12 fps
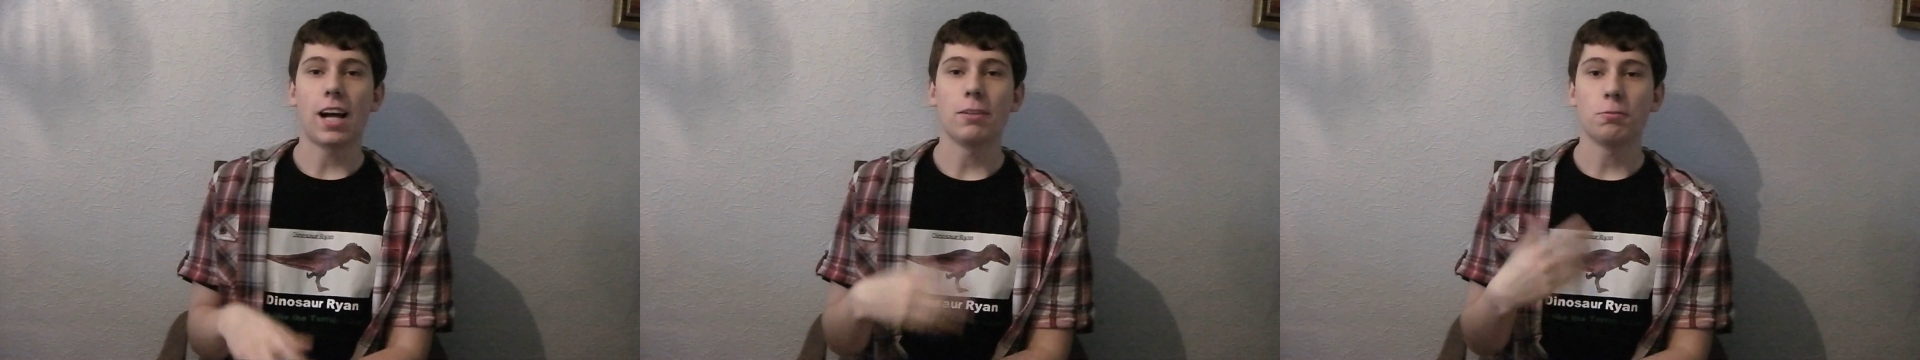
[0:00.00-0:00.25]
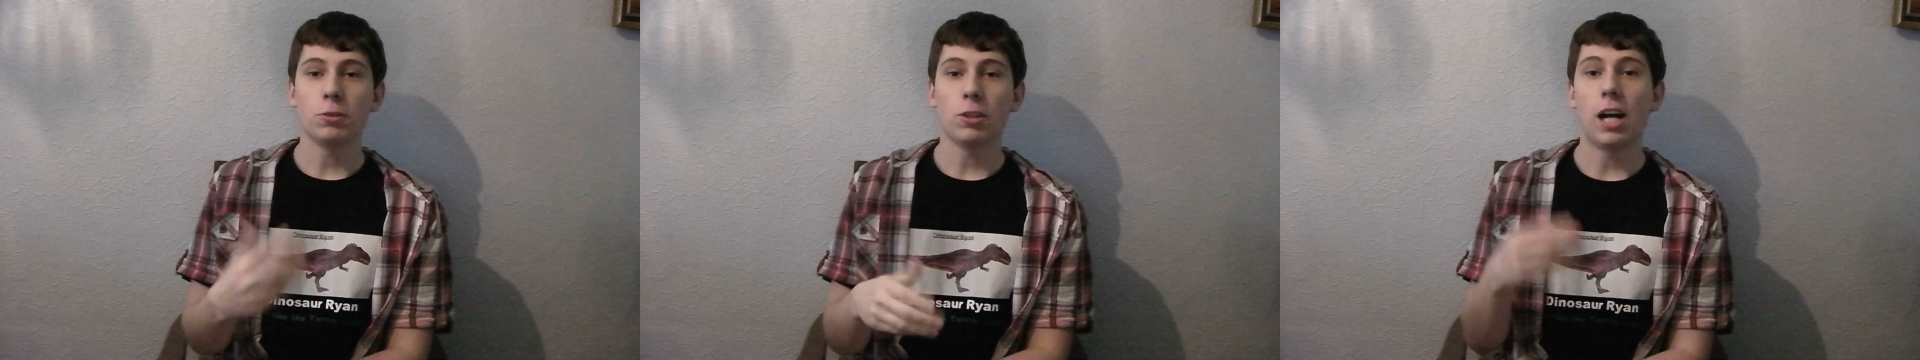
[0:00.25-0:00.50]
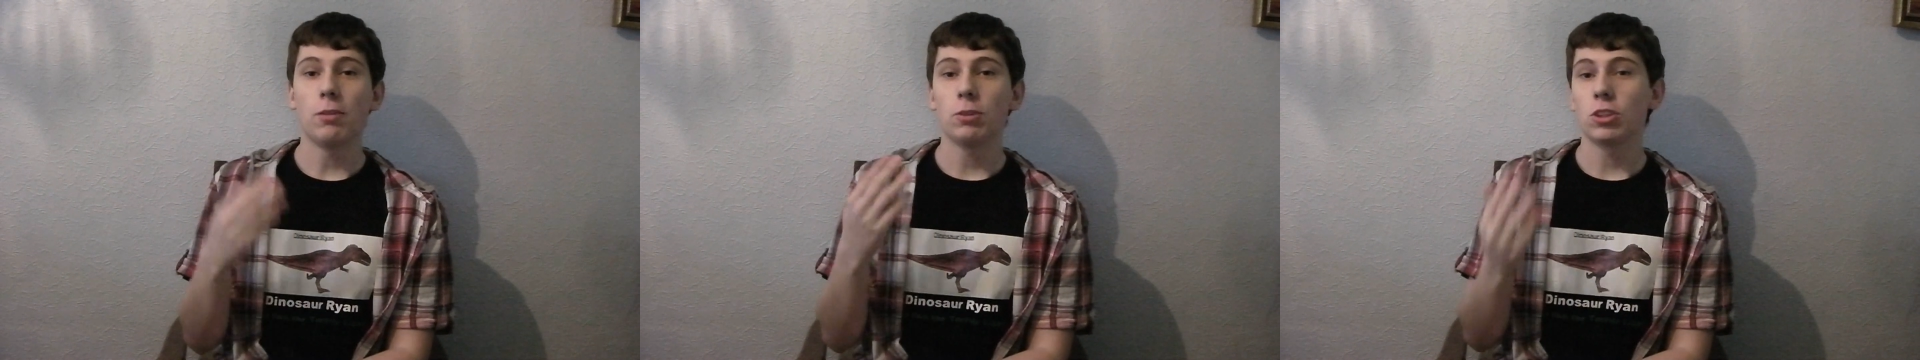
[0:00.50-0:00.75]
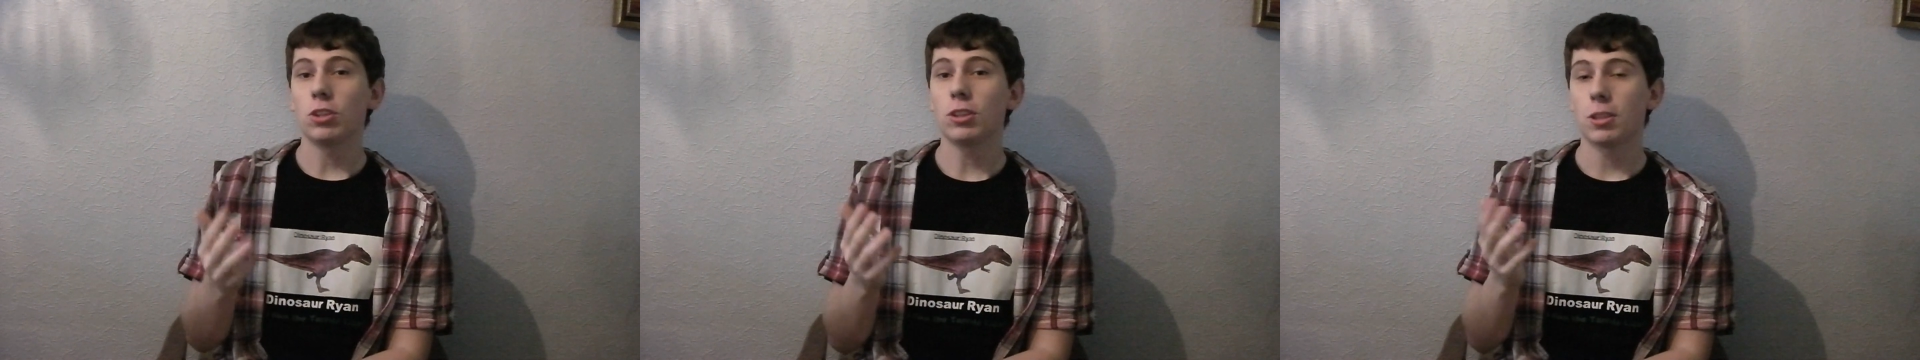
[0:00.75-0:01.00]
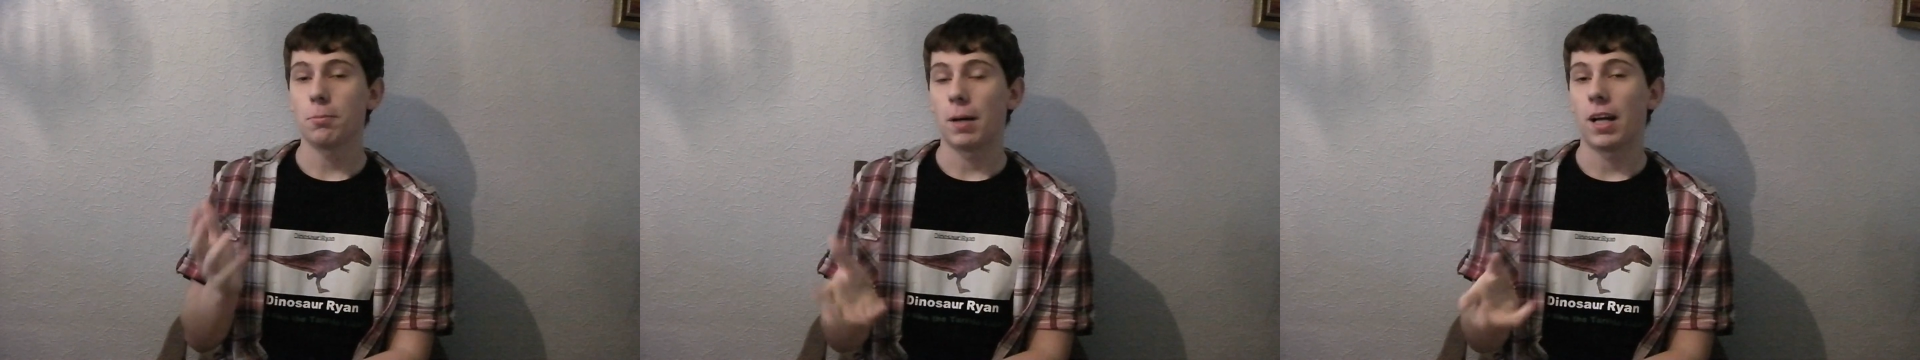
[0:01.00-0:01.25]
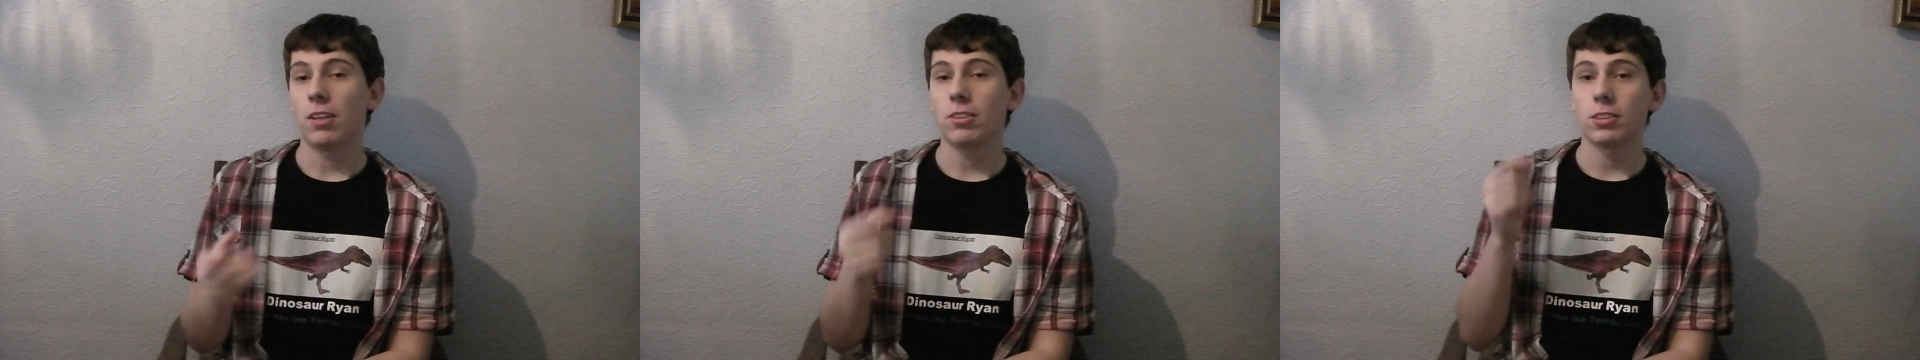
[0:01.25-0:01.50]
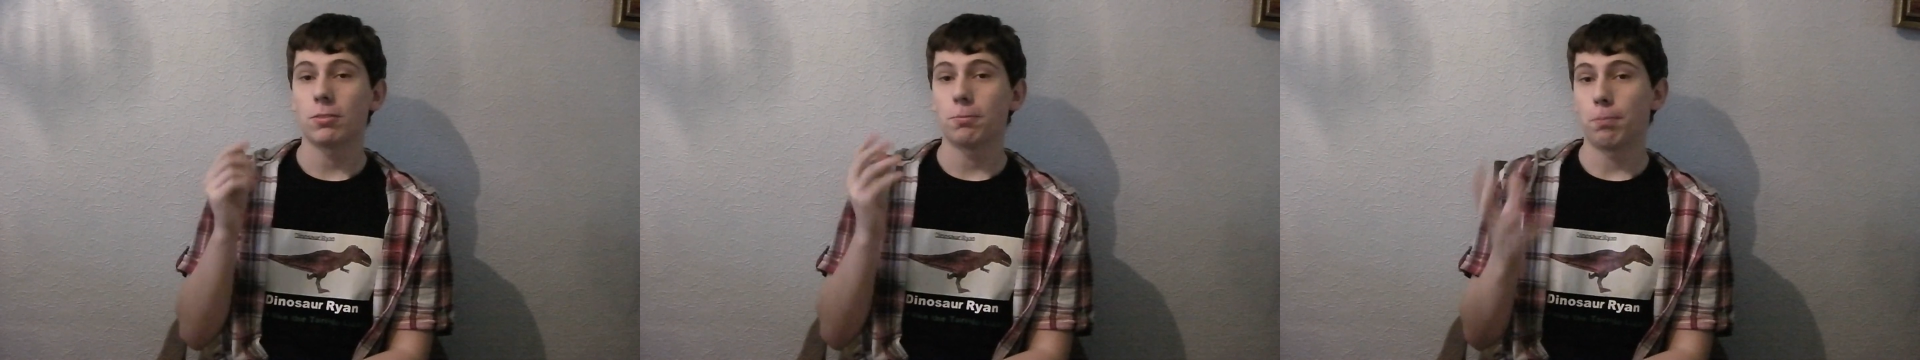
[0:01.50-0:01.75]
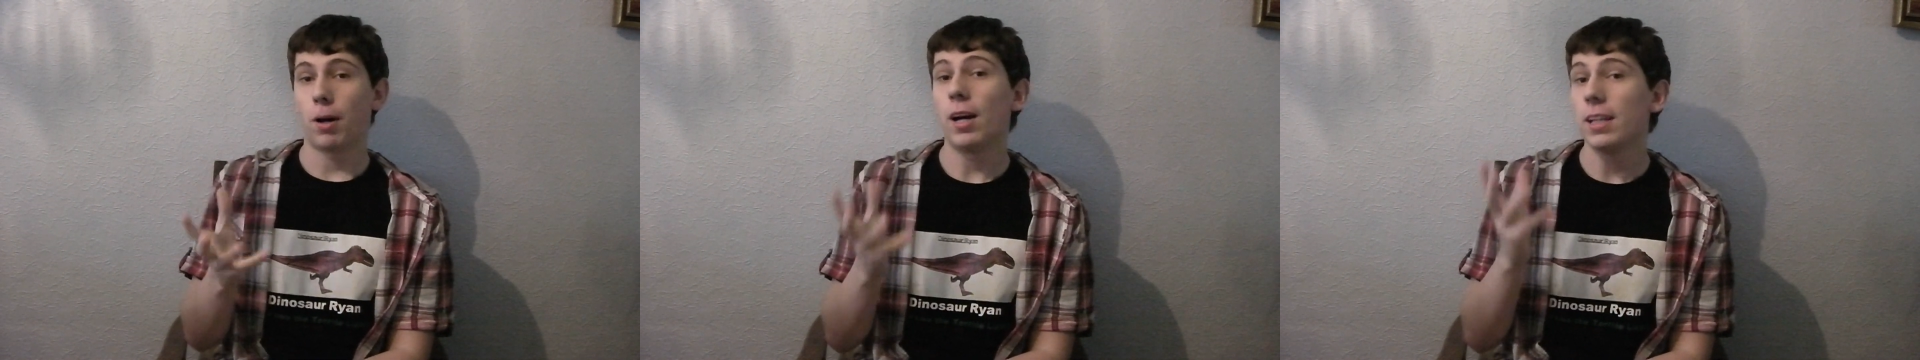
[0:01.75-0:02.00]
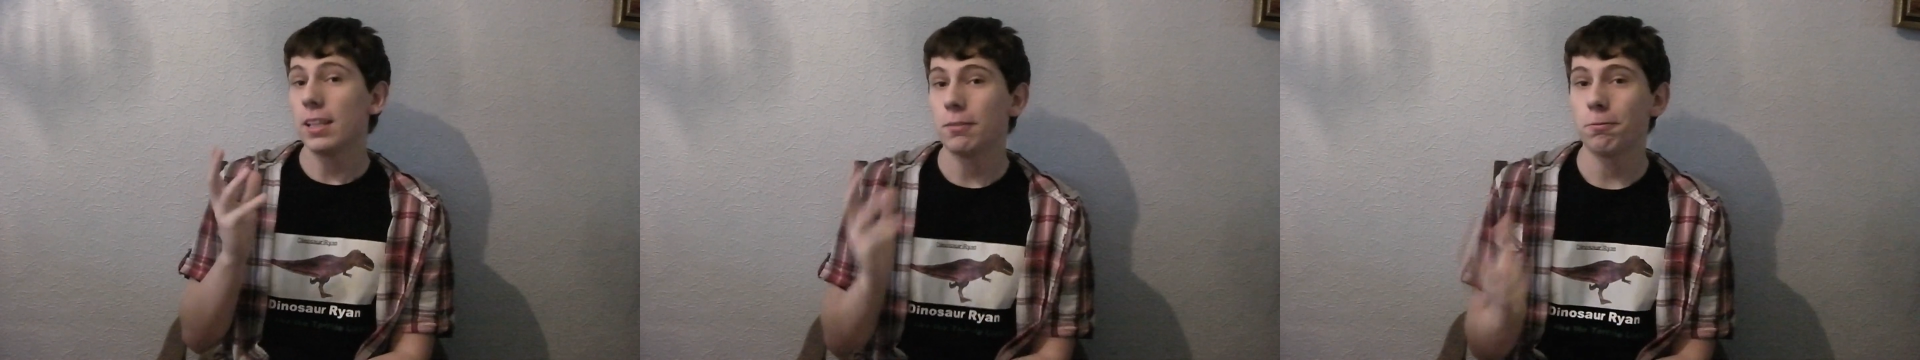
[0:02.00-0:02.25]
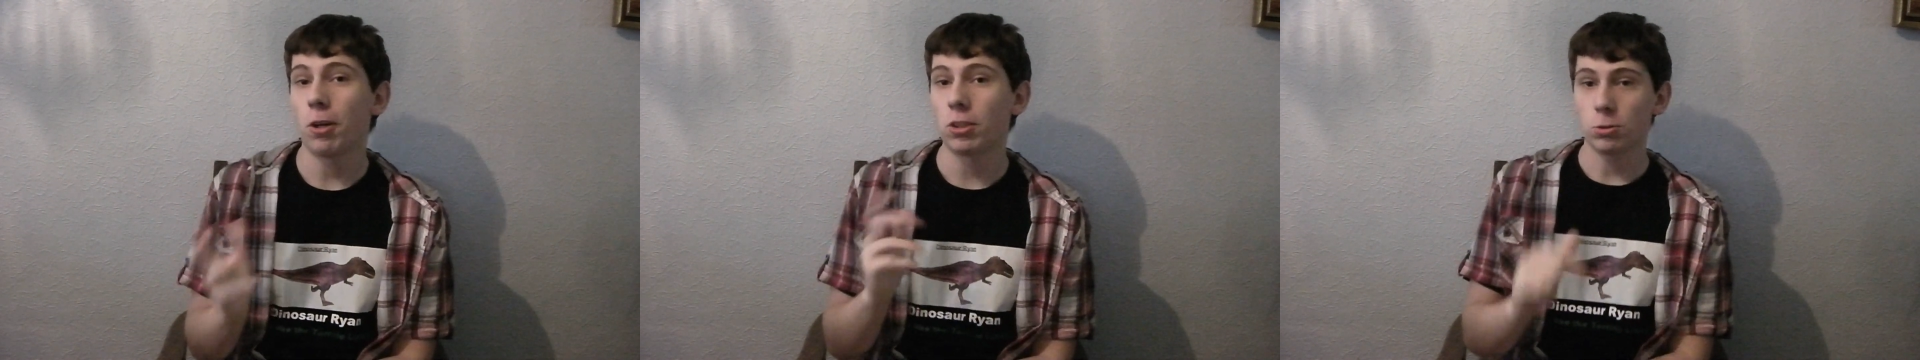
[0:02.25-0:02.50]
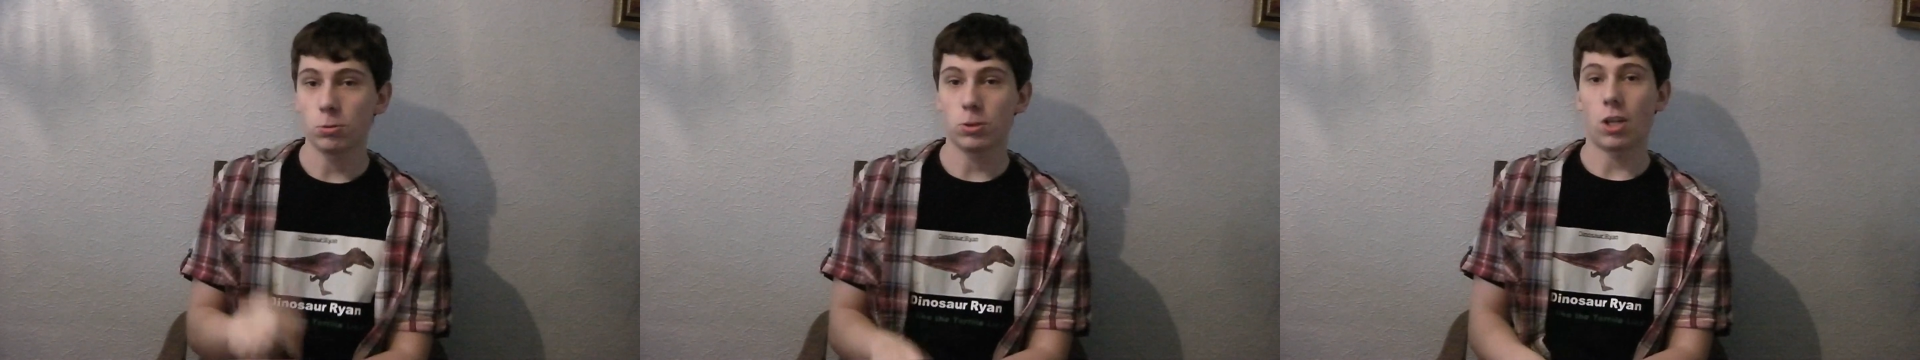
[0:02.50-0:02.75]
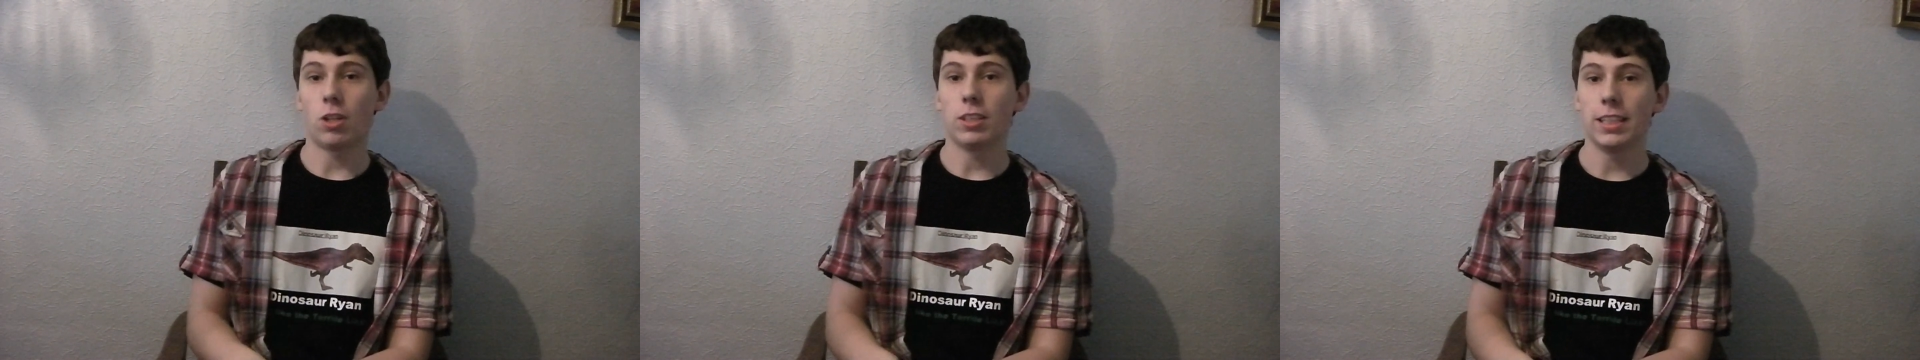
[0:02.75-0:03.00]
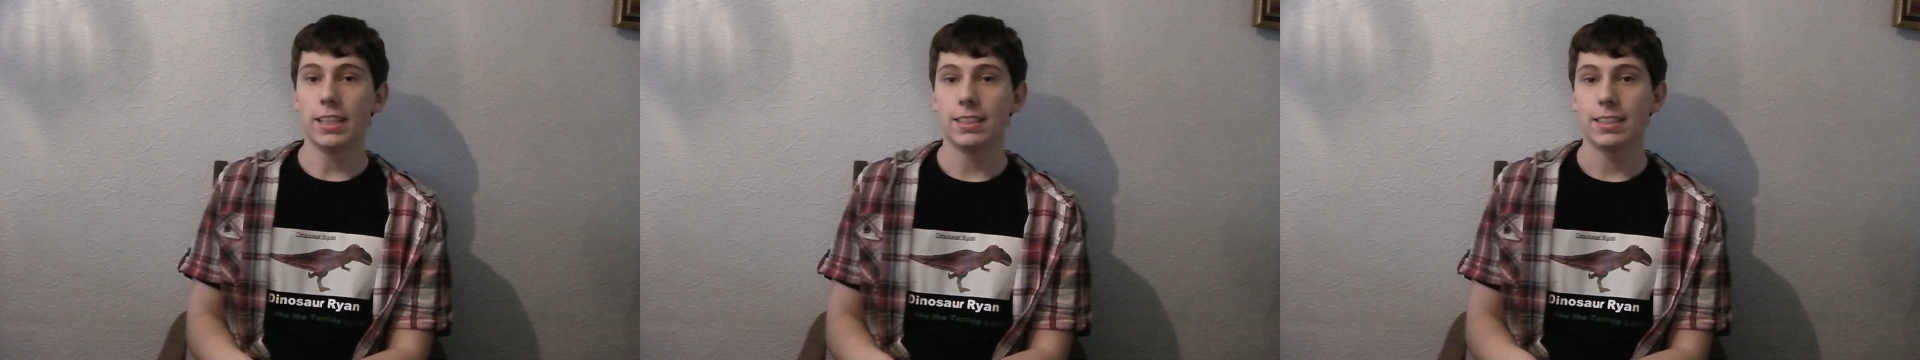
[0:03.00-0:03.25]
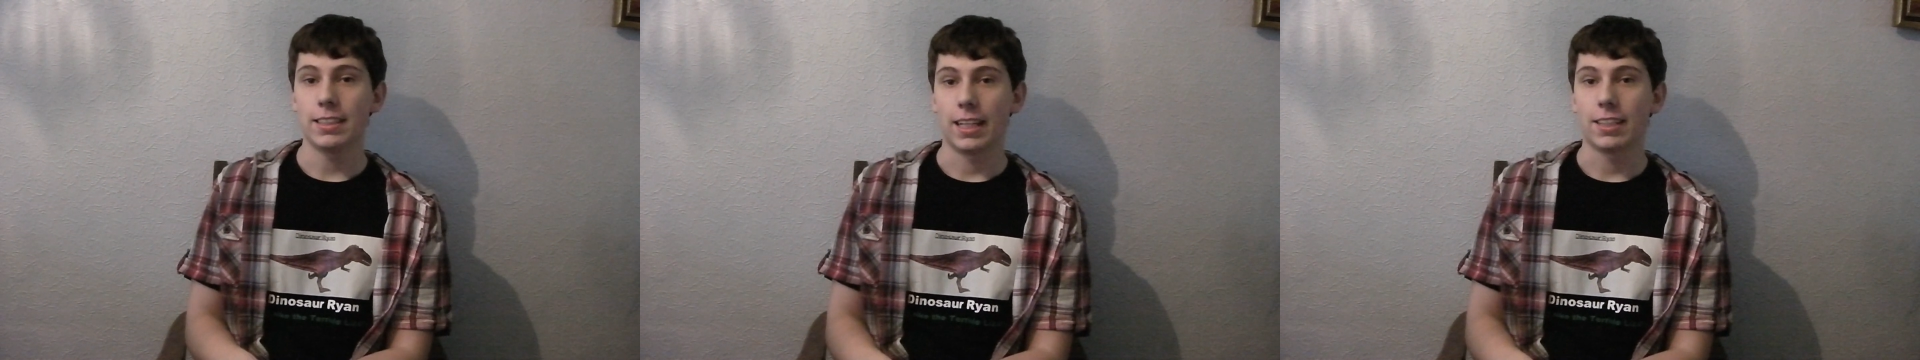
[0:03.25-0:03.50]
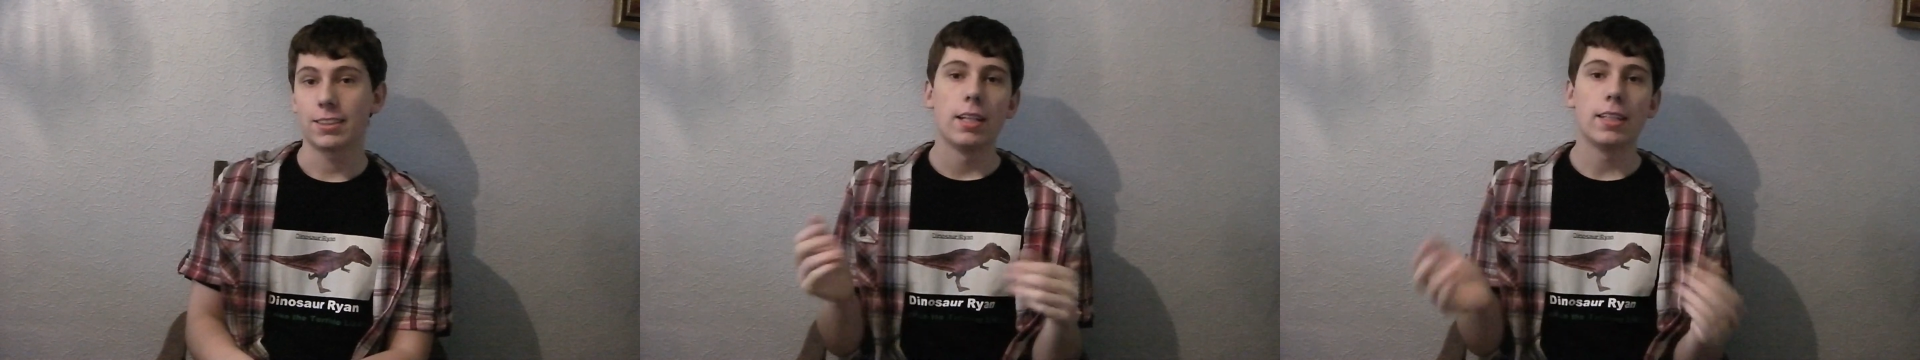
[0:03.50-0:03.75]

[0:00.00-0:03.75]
I thought I would talk about buying fossils on the internet.